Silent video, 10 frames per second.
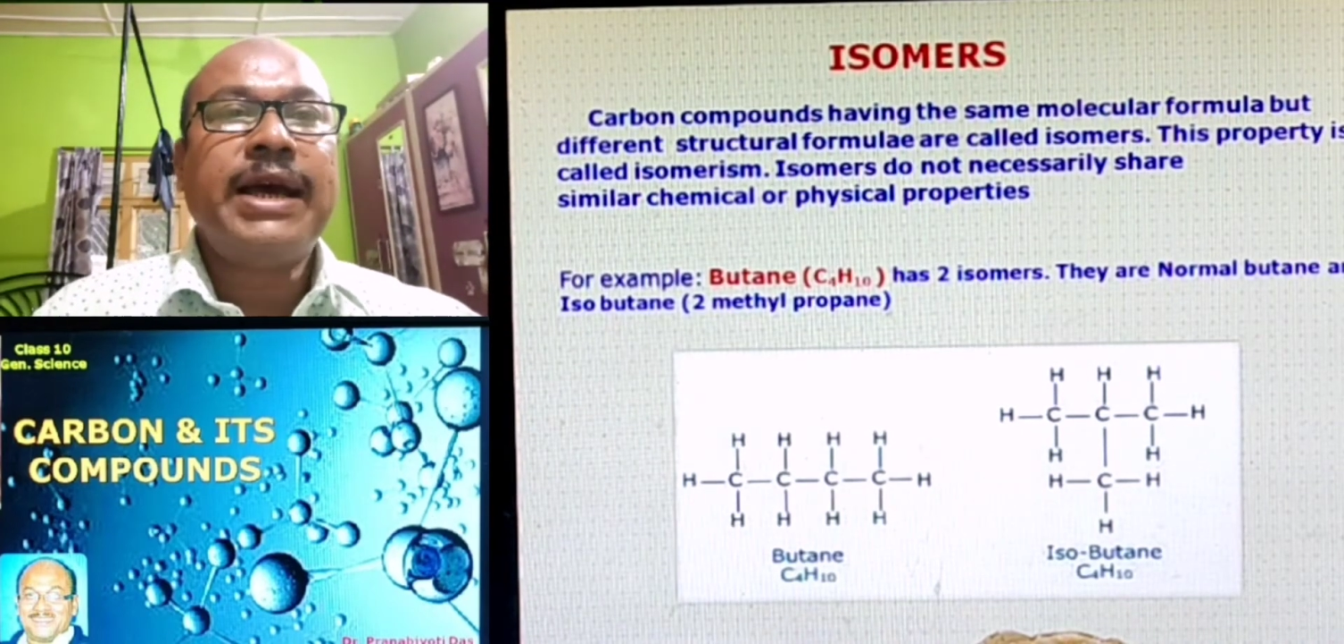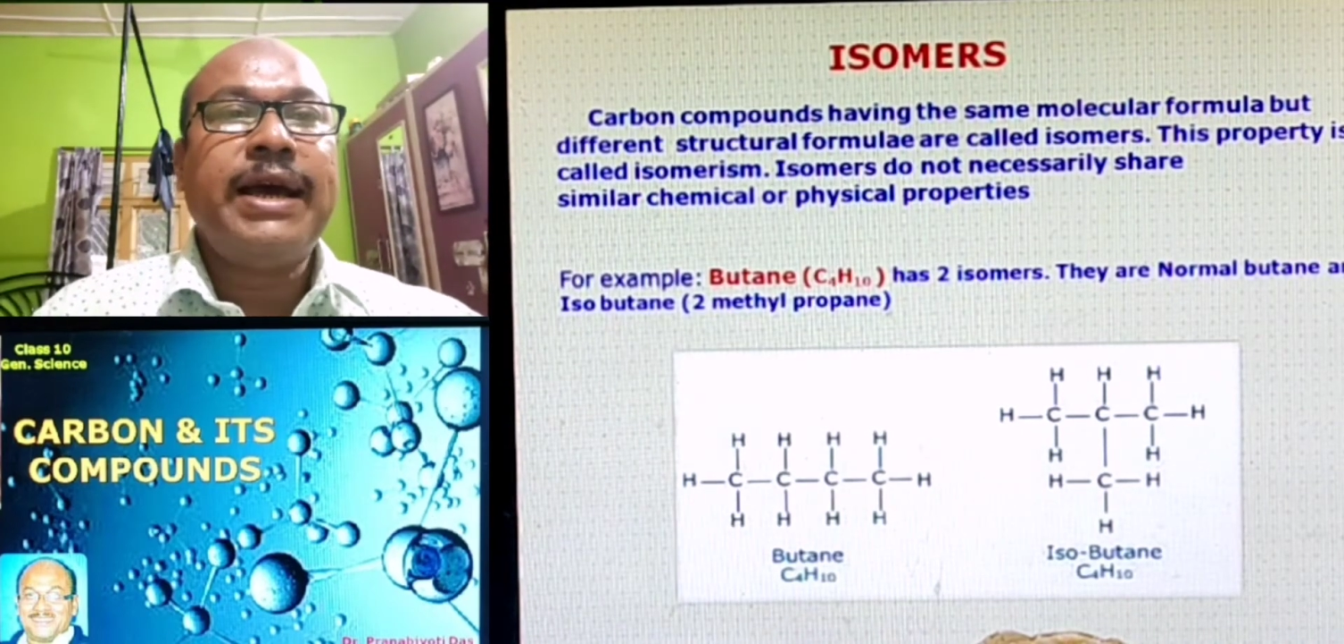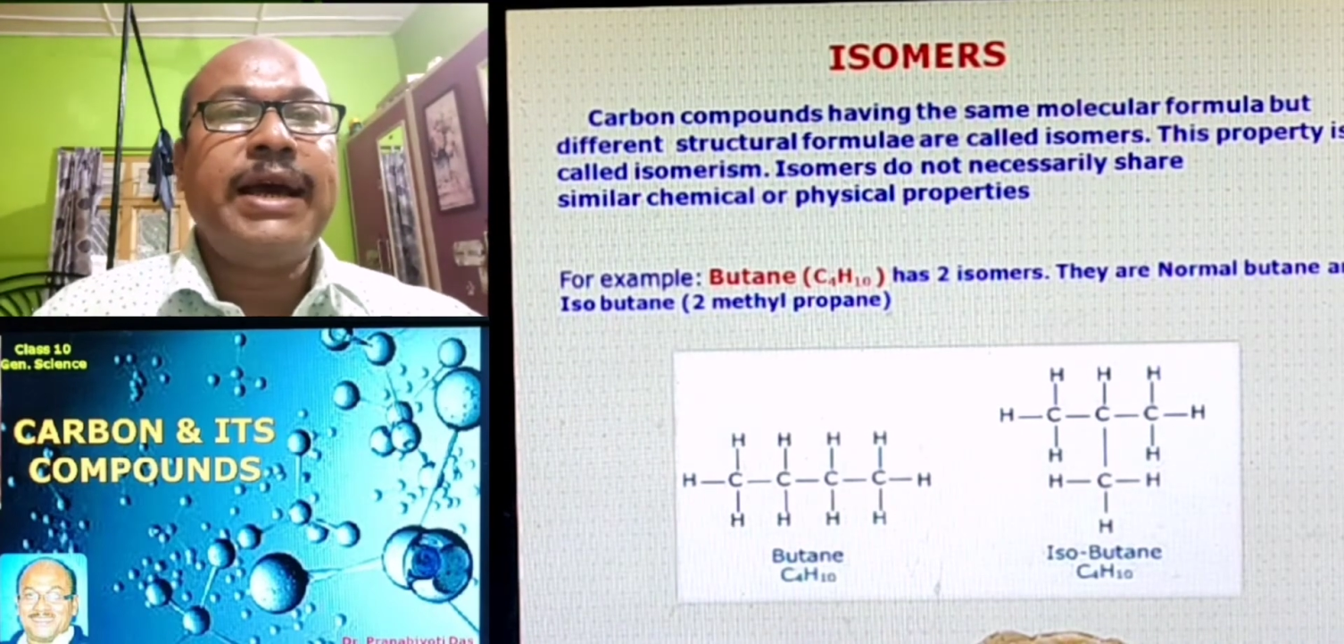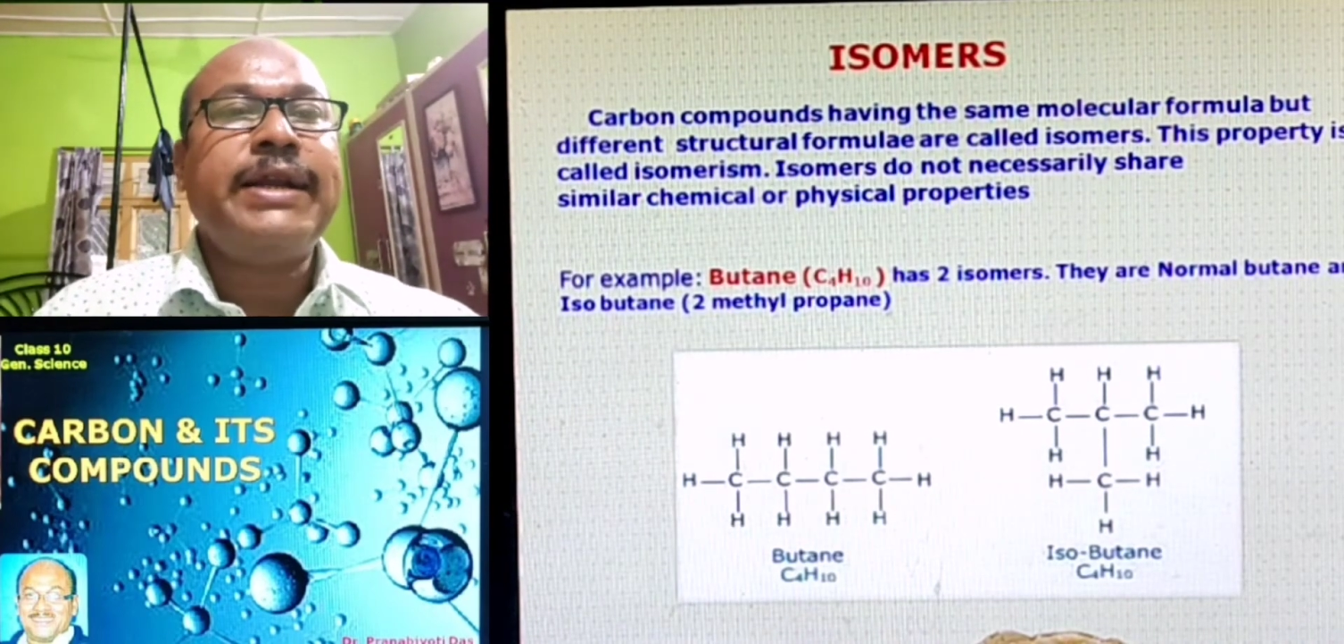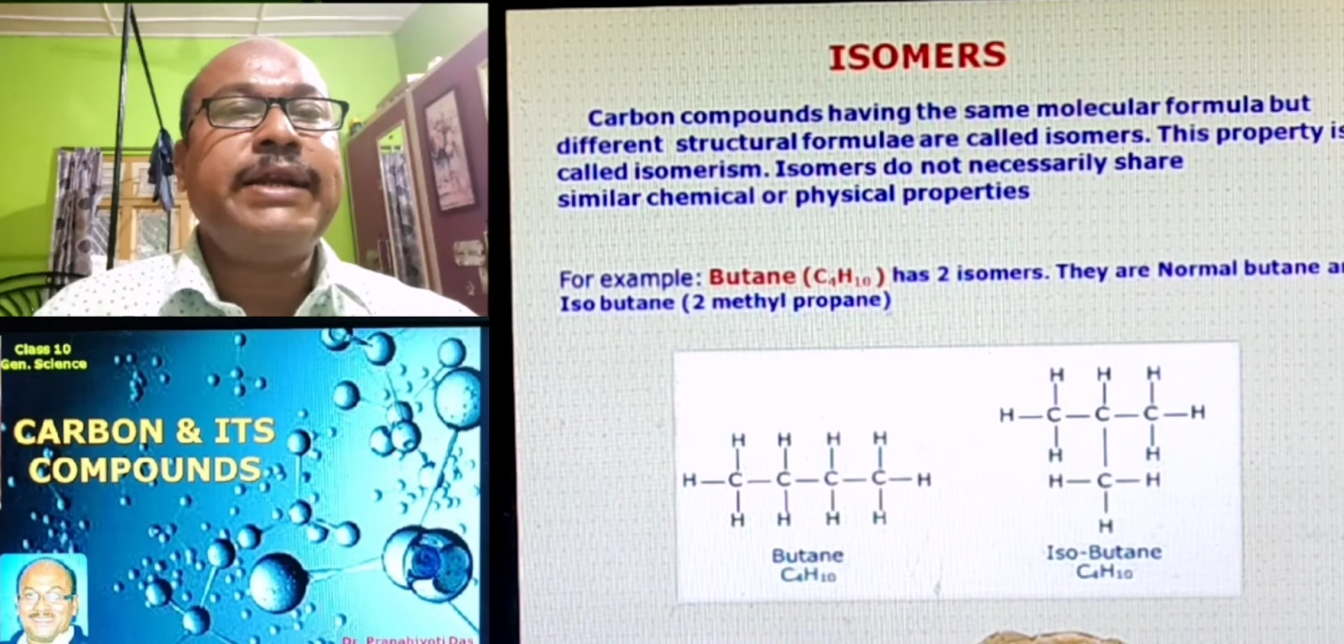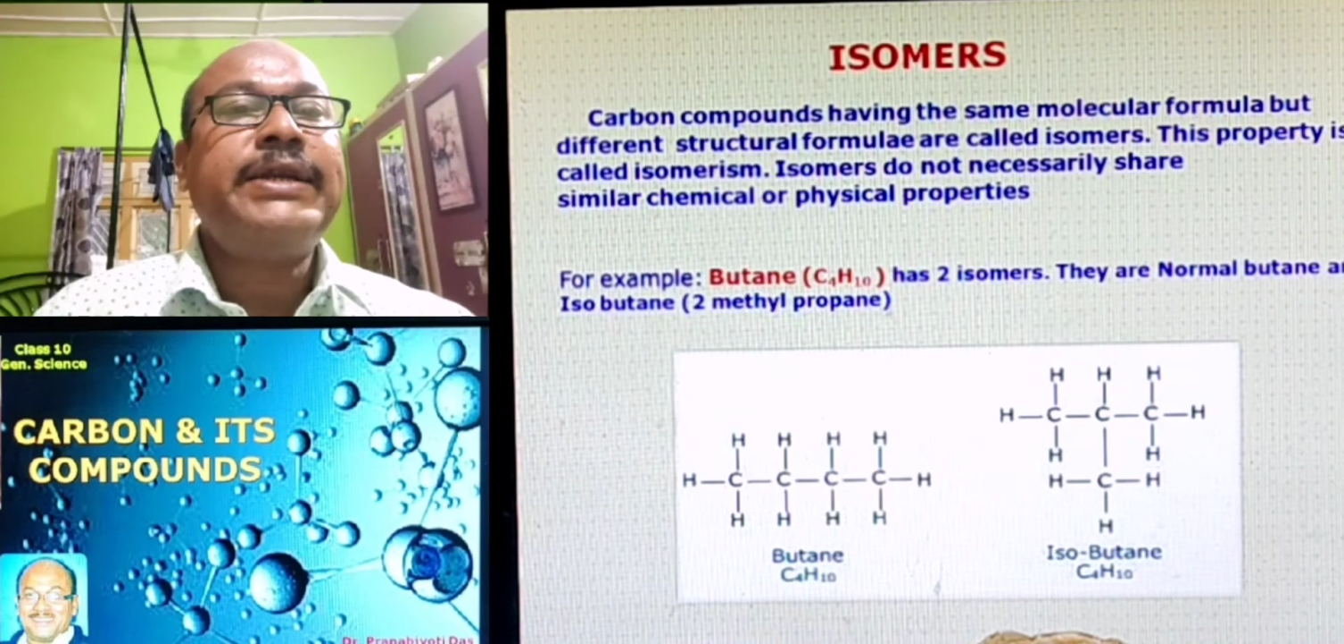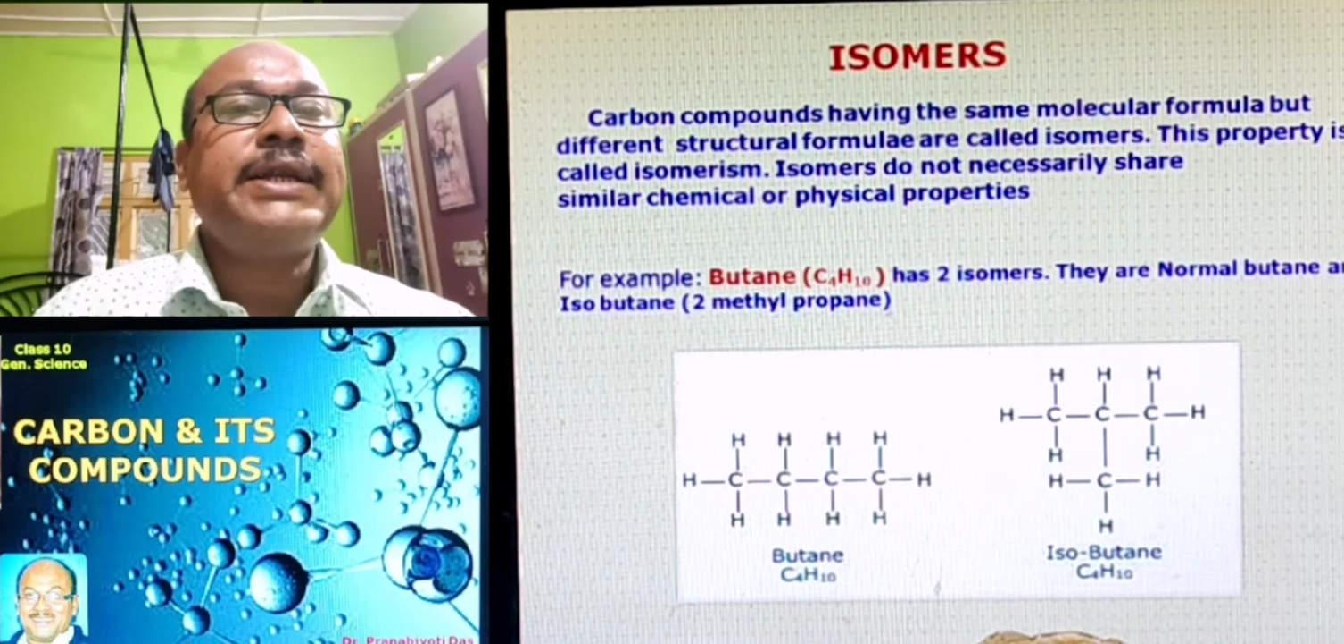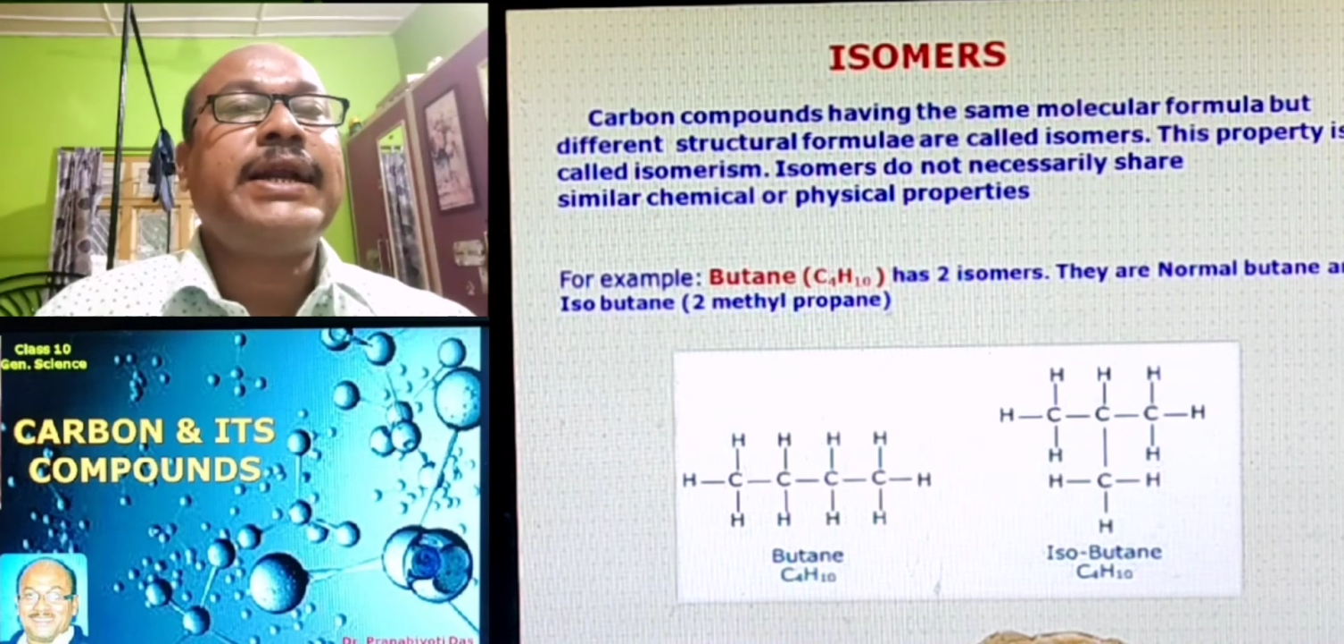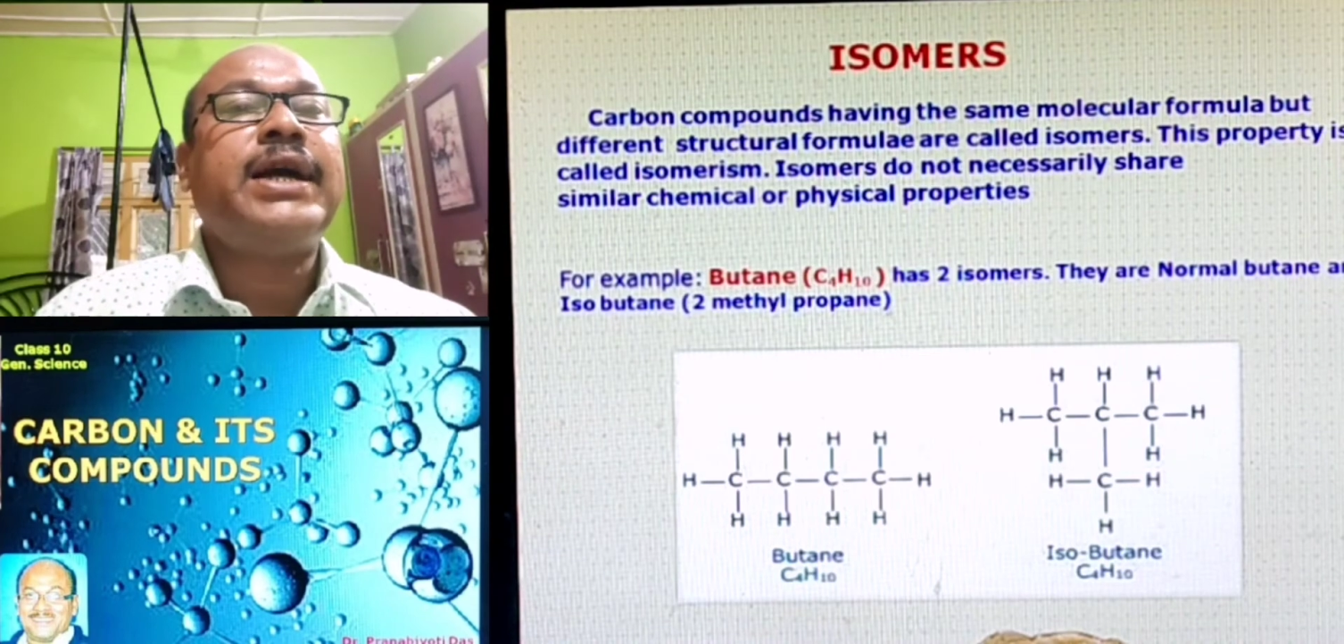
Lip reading: and 10